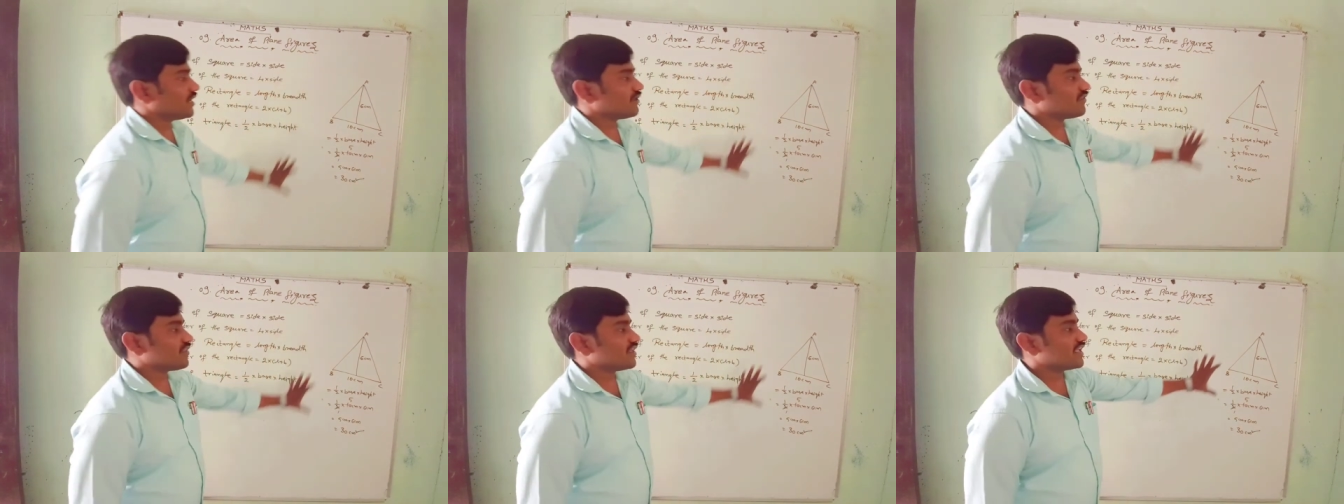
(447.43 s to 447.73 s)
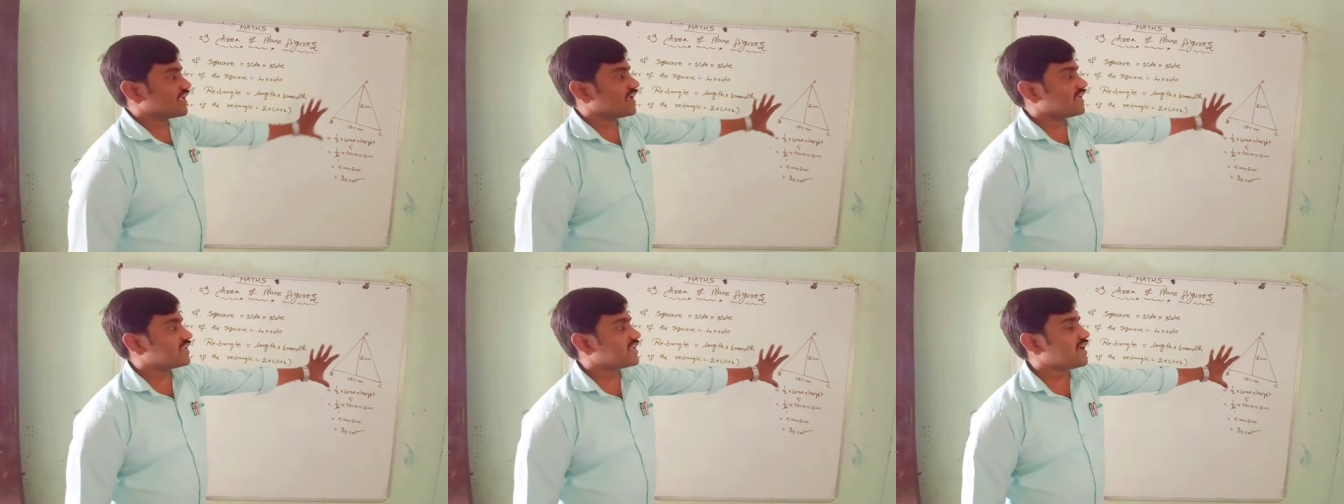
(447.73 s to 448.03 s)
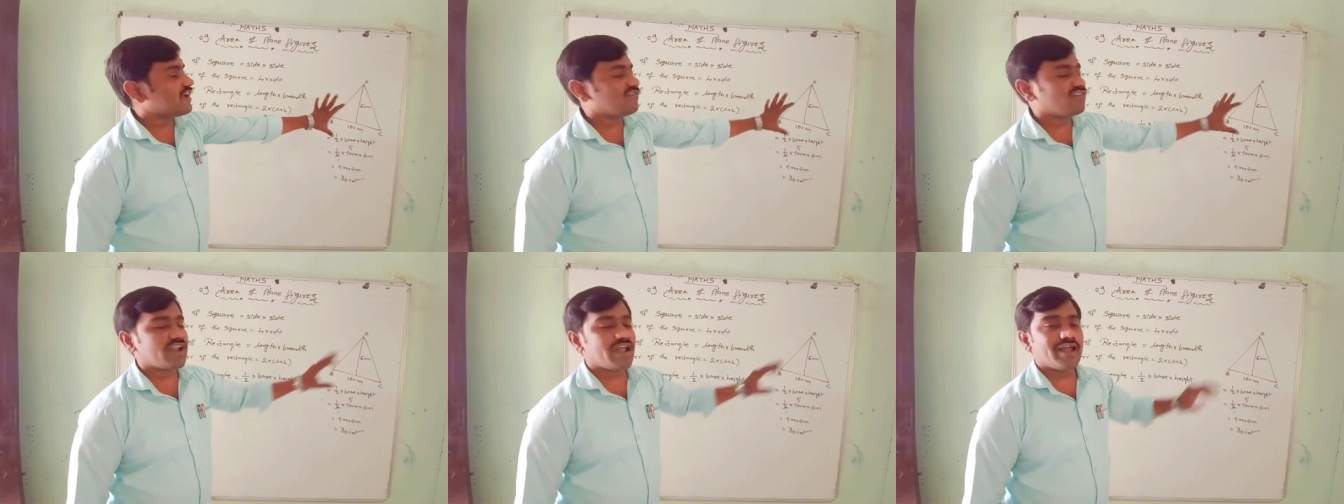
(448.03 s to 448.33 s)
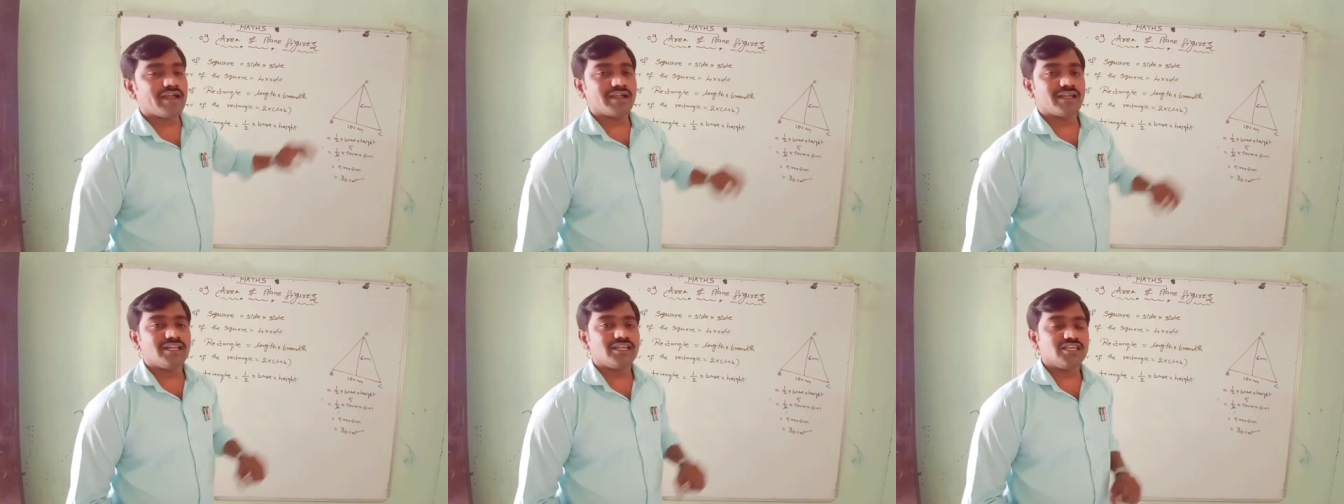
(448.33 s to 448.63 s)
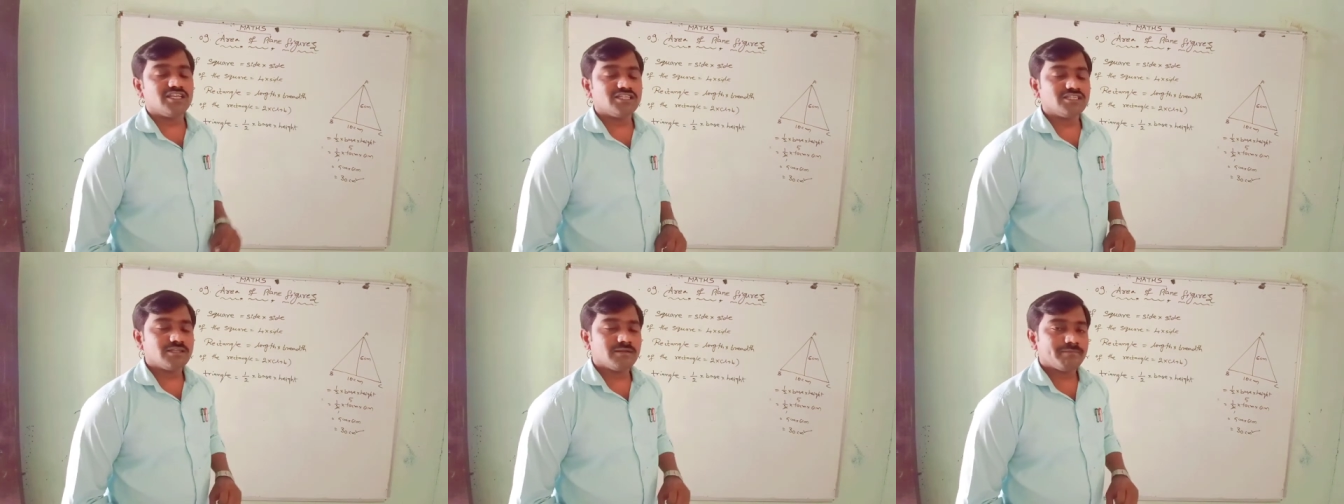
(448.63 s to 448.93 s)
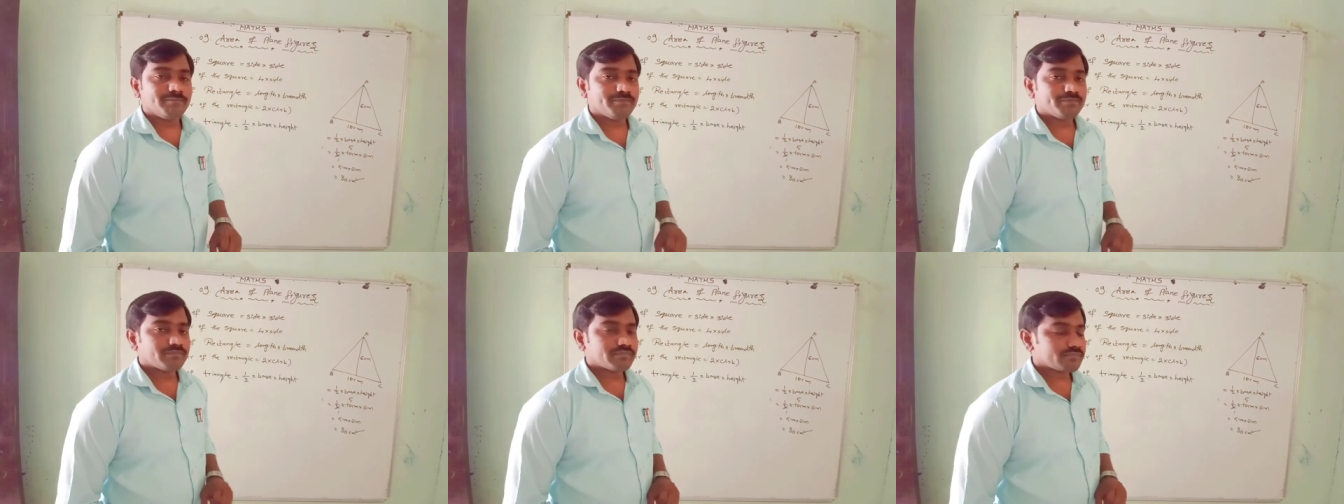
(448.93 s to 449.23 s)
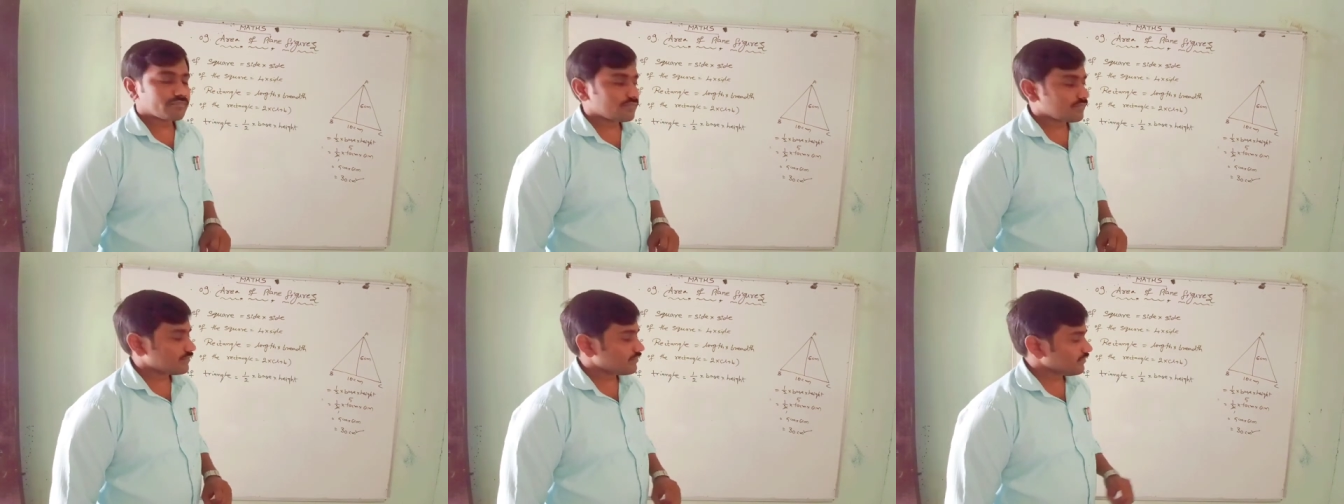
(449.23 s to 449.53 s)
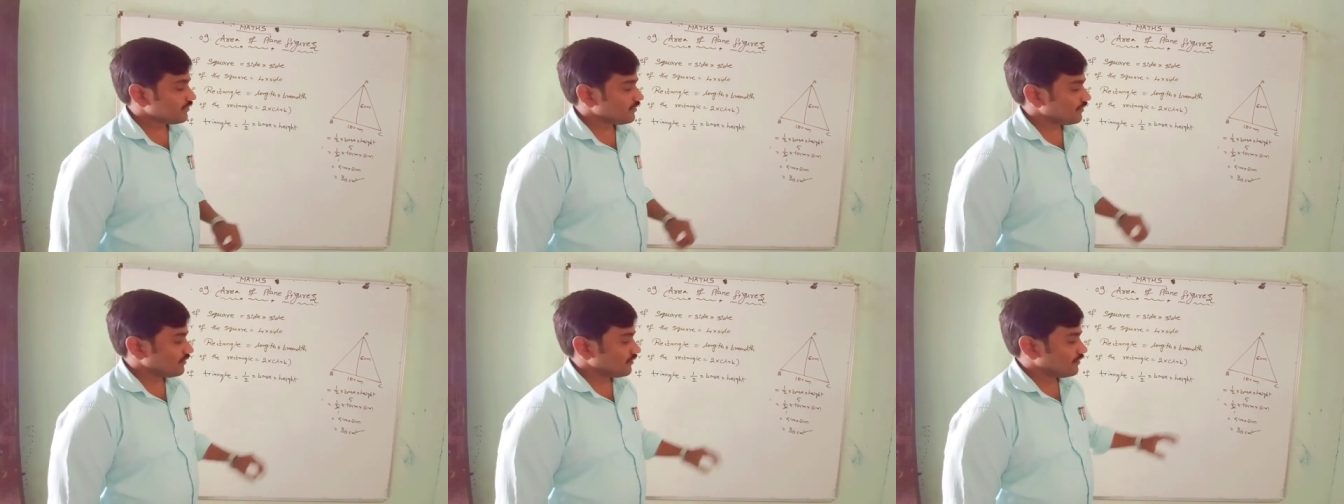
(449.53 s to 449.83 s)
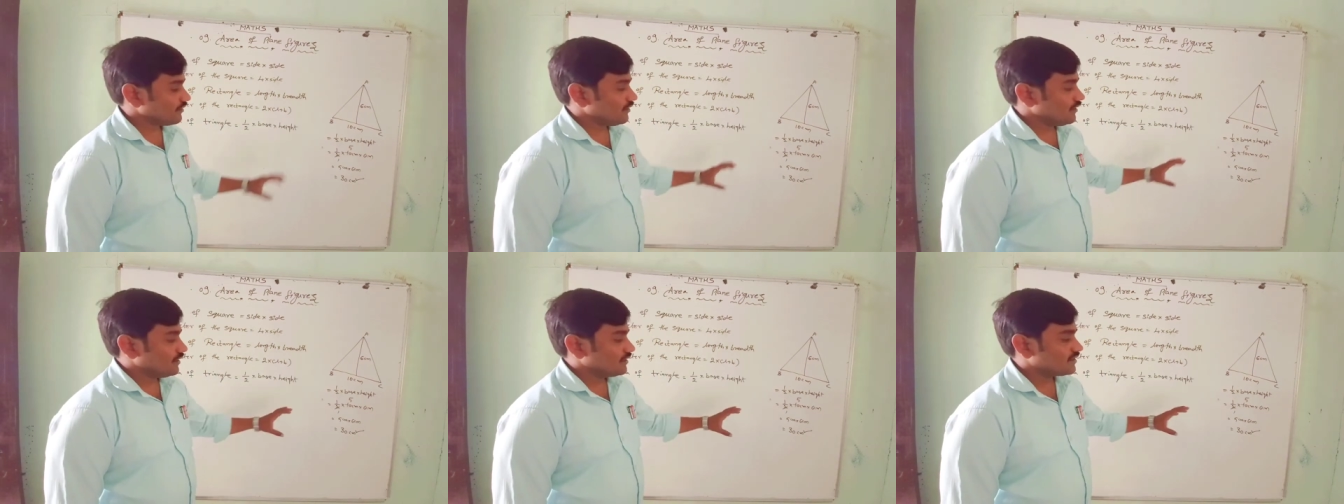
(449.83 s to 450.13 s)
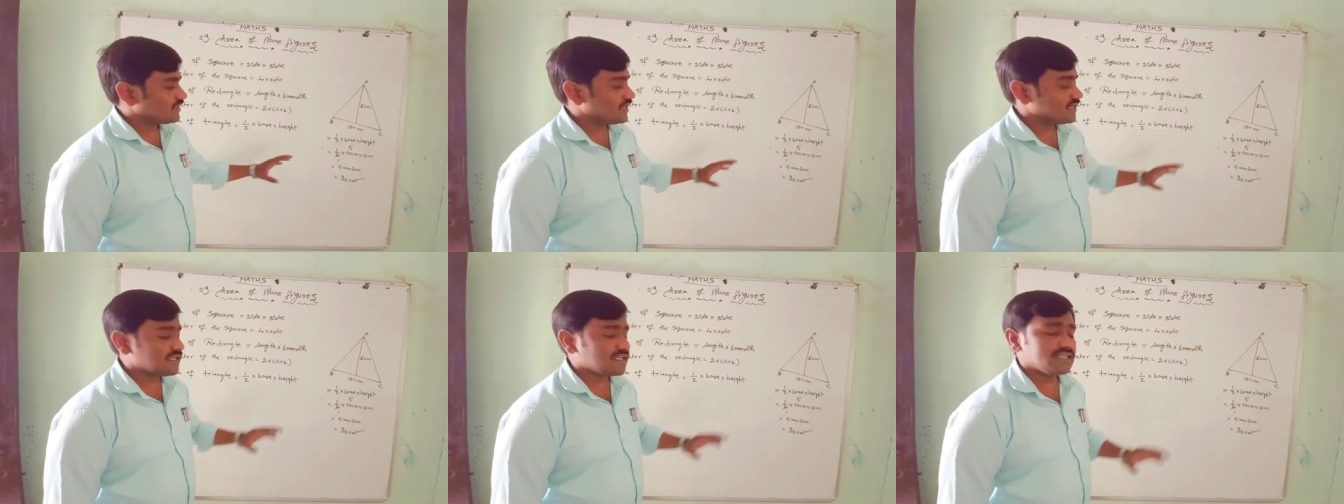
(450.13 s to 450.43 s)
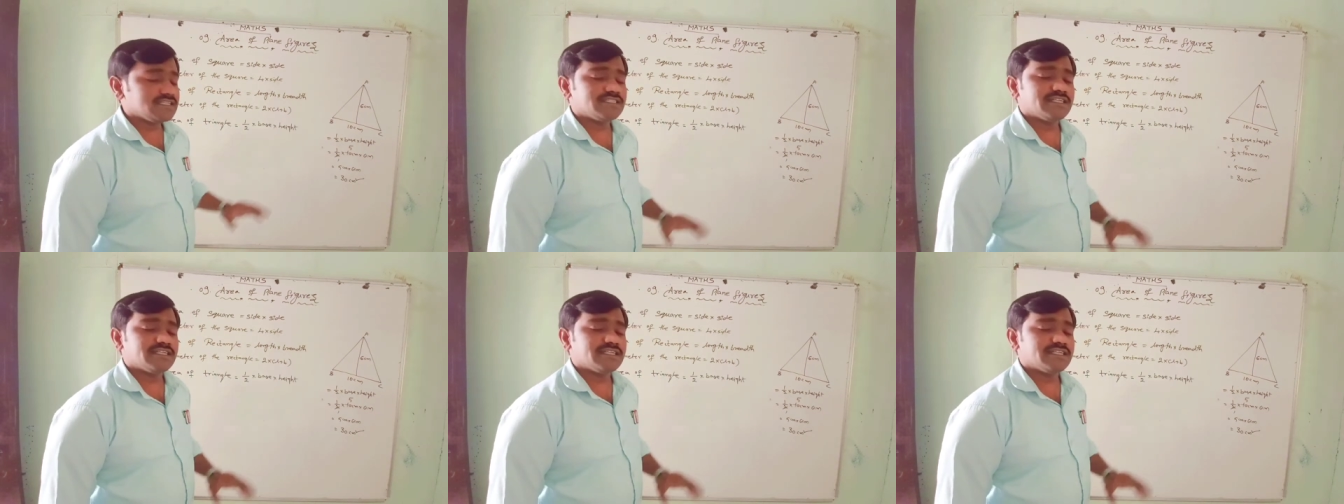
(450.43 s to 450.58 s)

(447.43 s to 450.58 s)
Now the area of triangle is 30